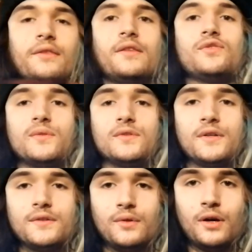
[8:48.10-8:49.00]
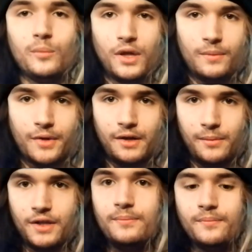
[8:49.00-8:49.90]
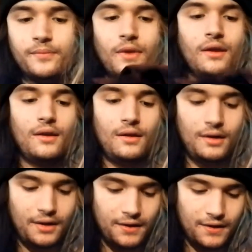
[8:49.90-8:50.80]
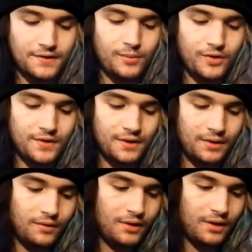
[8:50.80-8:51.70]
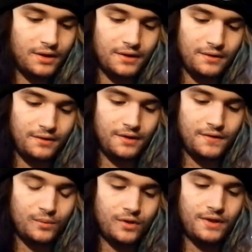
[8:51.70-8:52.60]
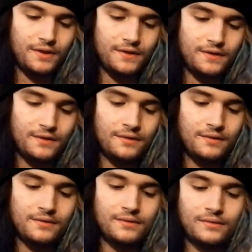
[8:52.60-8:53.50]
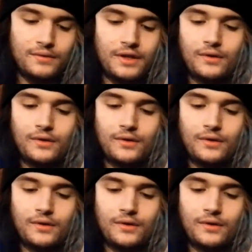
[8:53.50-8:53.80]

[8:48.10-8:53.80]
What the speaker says: This was also not made by me explicitly. This was, I